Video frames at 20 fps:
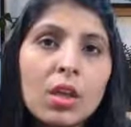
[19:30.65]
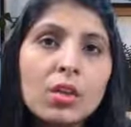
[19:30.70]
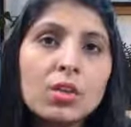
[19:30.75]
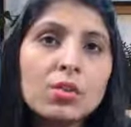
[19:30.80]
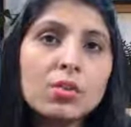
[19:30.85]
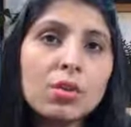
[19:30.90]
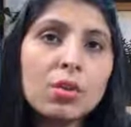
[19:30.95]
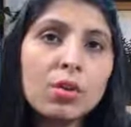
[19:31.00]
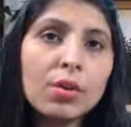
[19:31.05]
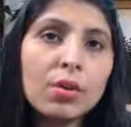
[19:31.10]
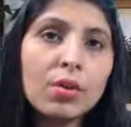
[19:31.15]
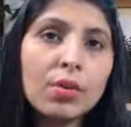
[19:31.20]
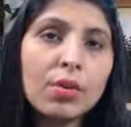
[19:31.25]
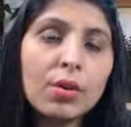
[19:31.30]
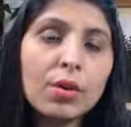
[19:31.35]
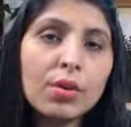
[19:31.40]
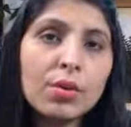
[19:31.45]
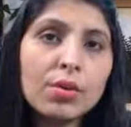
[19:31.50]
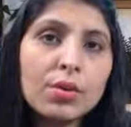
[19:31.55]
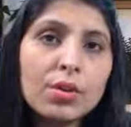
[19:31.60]
So
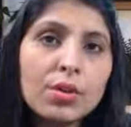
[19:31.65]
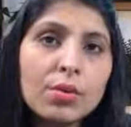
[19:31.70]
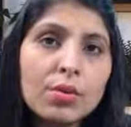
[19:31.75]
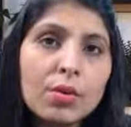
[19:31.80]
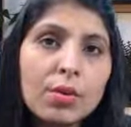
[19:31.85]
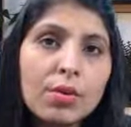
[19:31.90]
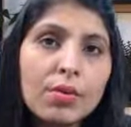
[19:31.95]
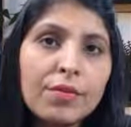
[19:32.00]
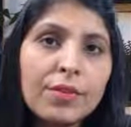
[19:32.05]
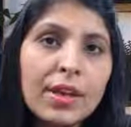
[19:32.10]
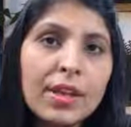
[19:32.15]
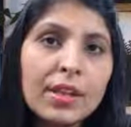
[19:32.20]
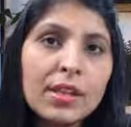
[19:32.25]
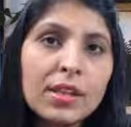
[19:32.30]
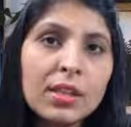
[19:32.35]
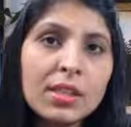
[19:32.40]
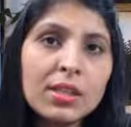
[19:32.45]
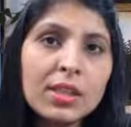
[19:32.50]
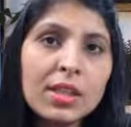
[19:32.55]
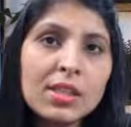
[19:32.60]

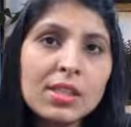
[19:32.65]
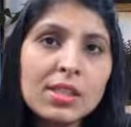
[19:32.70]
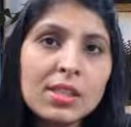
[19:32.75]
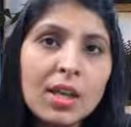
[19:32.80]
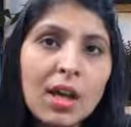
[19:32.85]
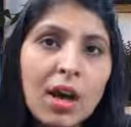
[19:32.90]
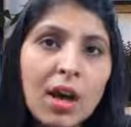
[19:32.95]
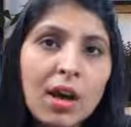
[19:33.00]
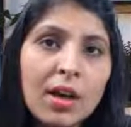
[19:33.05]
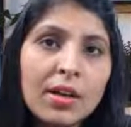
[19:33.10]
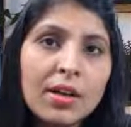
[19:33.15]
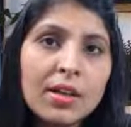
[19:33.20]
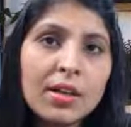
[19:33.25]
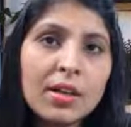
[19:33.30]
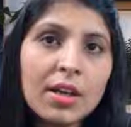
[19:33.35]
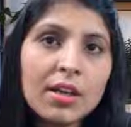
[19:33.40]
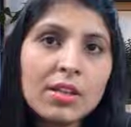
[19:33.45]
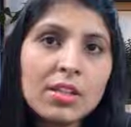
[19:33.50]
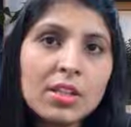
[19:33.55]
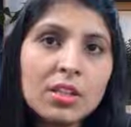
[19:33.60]
when this car
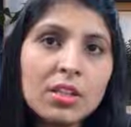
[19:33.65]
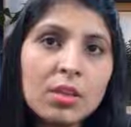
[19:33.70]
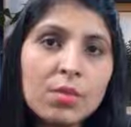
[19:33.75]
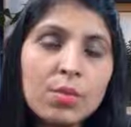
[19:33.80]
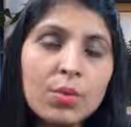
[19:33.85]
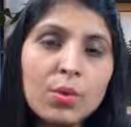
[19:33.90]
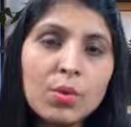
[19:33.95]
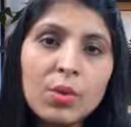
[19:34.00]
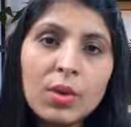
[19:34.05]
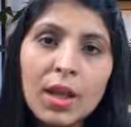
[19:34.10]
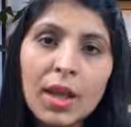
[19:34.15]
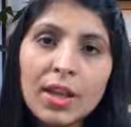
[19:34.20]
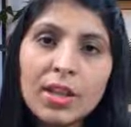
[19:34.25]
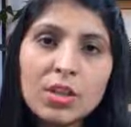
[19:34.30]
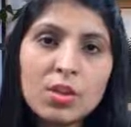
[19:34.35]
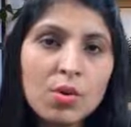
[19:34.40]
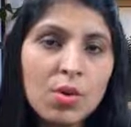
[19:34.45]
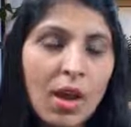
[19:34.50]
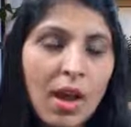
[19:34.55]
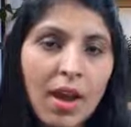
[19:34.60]
touched the blue
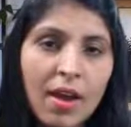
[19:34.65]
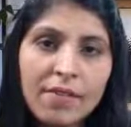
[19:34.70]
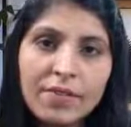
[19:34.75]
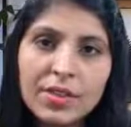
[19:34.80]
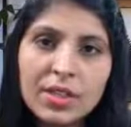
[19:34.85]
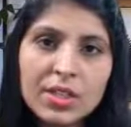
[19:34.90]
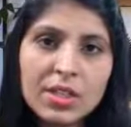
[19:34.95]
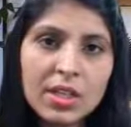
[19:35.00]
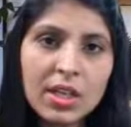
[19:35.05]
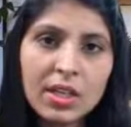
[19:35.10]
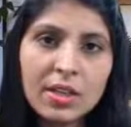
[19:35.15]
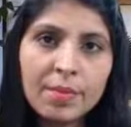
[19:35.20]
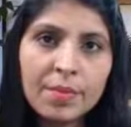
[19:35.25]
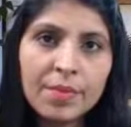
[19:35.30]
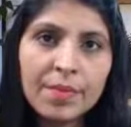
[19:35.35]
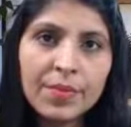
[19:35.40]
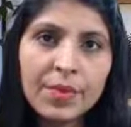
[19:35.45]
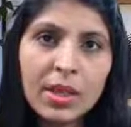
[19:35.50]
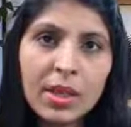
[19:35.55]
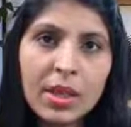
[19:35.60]
line, you have the time,
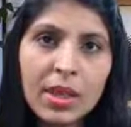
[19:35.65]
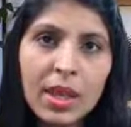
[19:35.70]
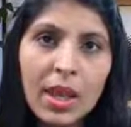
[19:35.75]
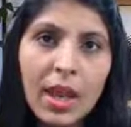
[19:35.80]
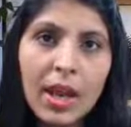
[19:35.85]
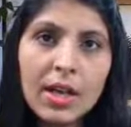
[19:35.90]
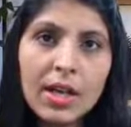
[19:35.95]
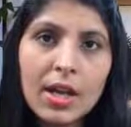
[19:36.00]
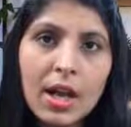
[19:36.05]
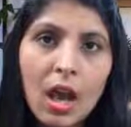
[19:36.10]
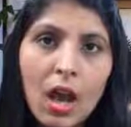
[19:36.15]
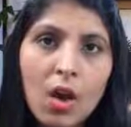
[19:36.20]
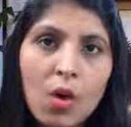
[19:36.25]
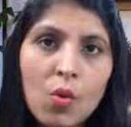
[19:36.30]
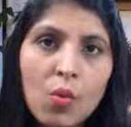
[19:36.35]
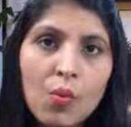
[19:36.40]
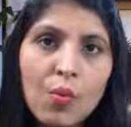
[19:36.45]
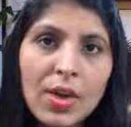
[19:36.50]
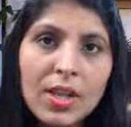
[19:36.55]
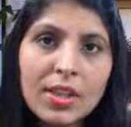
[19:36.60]
and
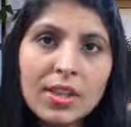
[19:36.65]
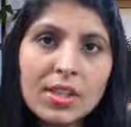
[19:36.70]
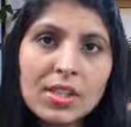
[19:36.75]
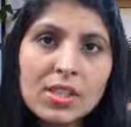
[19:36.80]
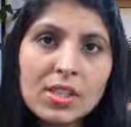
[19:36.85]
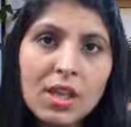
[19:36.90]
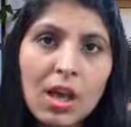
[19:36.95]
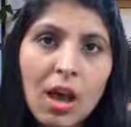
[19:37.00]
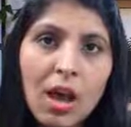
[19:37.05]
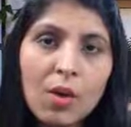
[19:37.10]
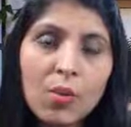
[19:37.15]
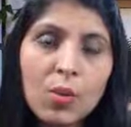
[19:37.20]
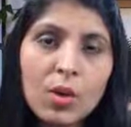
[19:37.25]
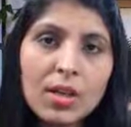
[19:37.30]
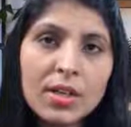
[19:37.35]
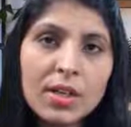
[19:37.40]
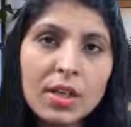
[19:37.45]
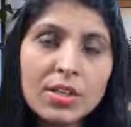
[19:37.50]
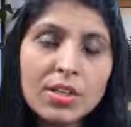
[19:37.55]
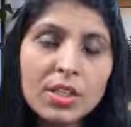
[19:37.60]
now when this car
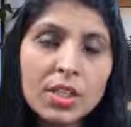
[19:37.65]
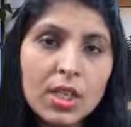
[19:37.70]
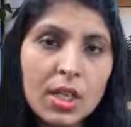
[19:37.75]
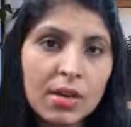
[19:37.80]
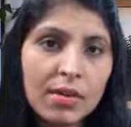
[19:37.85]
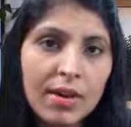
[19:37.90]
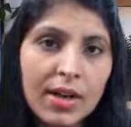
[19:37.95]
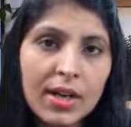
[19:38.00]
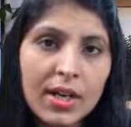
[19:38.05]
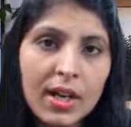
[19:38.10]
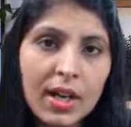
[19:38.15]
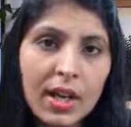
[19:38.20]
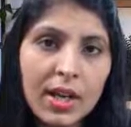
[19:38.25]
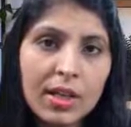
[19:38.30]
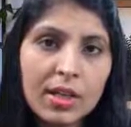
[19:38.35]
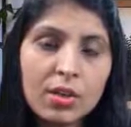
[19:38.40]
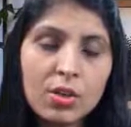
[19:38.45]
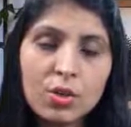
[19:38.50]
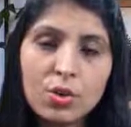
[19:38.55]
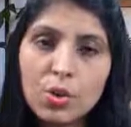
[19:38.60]
will touch the red
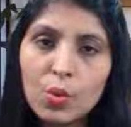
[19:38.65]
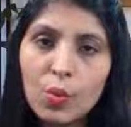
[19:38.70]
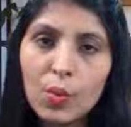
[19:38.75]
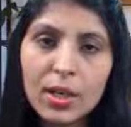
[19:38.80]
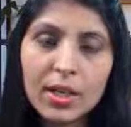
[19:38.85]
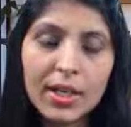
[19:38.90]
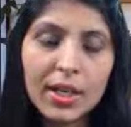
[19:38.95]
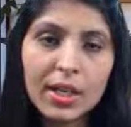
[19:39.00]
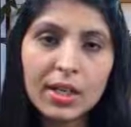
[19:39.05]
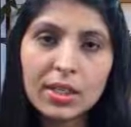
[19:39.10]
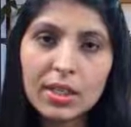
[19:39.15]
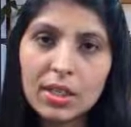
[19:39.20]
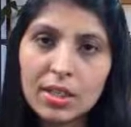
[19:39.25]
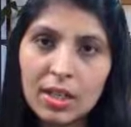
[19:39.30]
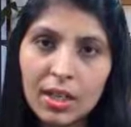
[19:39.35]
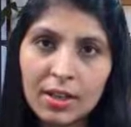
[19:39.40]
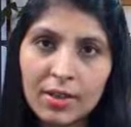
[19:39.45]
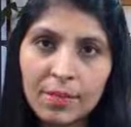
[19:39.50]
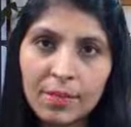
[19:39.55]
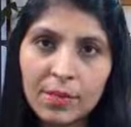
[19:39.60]
line, you will get the
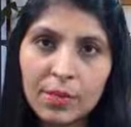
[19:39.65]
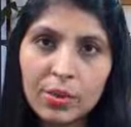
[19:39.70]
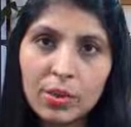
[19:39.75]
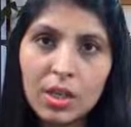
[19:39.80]
time.